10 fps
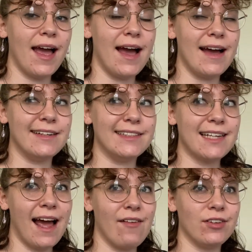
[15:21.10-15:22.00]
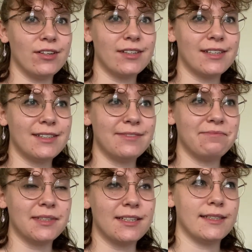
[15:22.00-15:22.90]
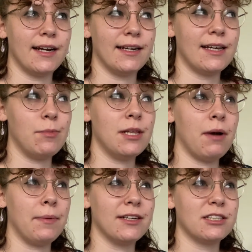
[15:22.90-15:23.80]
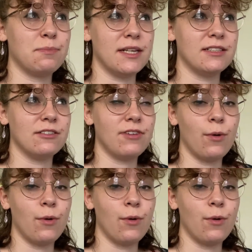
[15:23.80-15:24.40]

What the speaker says: and have a look, because I mean, they might be expensive.